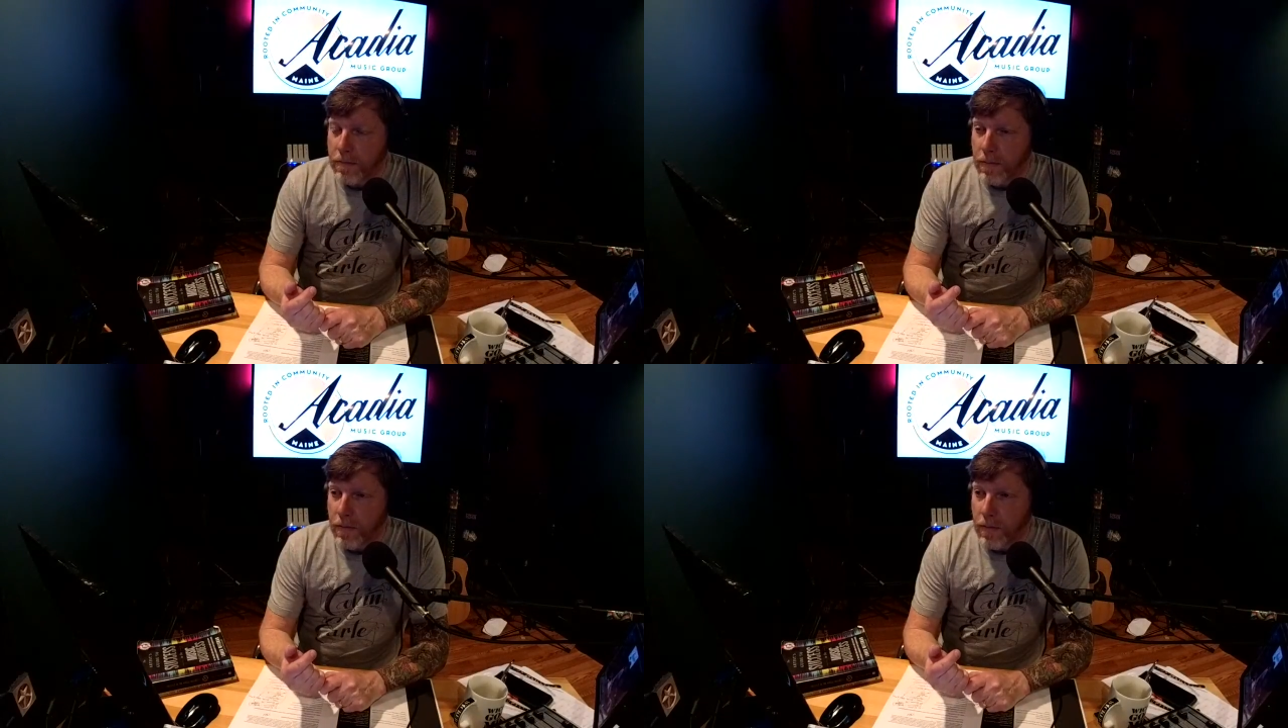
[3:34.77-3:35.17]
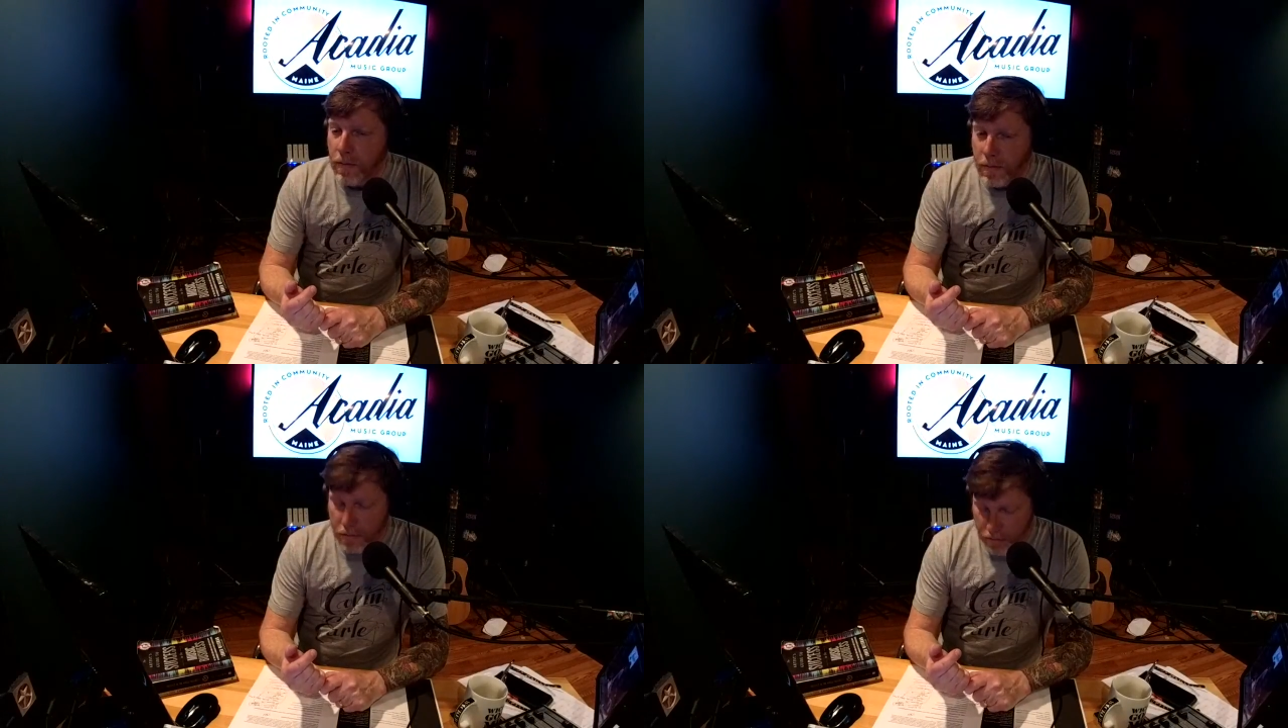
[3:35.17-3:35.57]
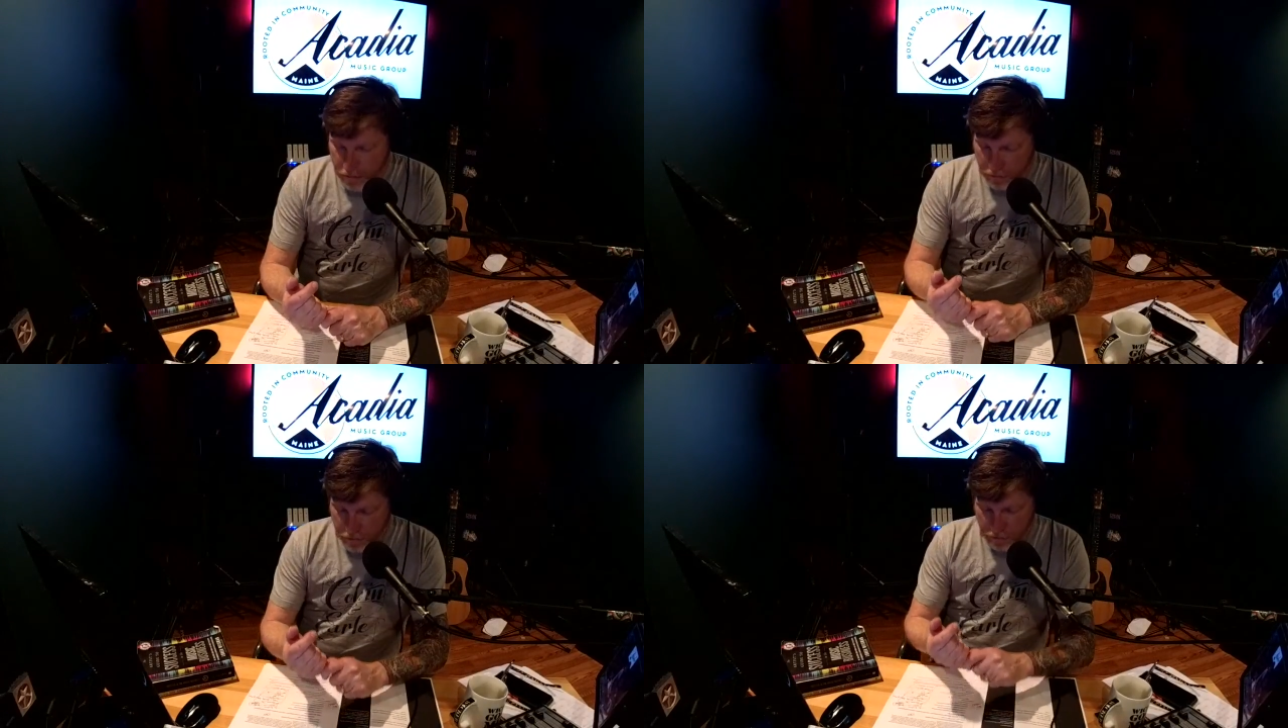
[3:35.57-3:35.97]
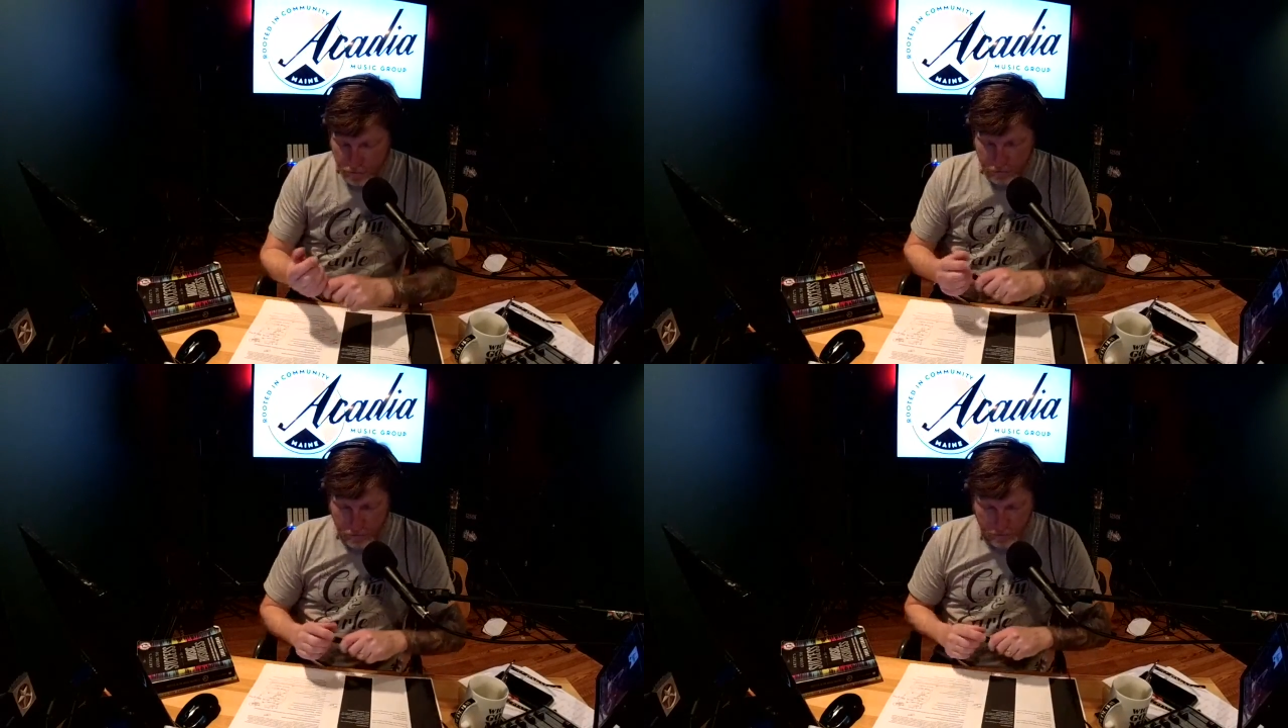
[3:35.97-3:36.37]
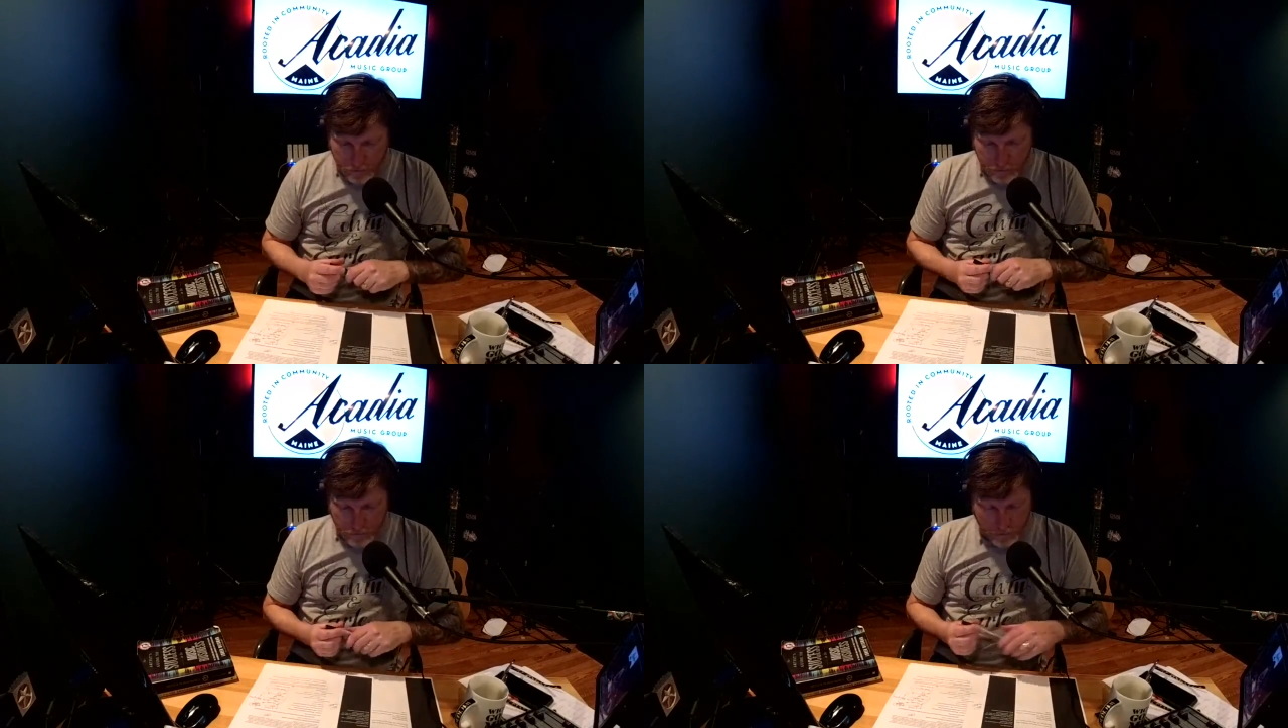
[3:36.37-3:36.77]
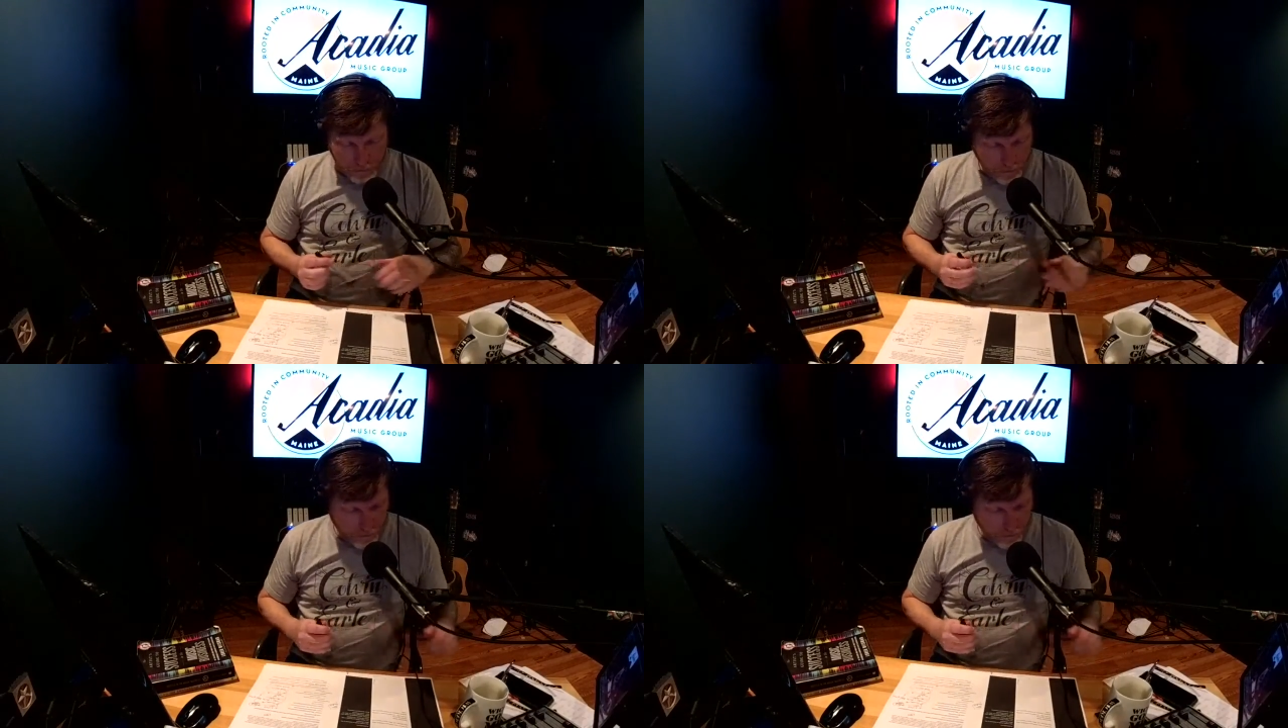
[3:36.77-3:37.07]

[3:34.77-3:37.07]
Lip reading: Oh yeah, no, but see, that's the thing. Why should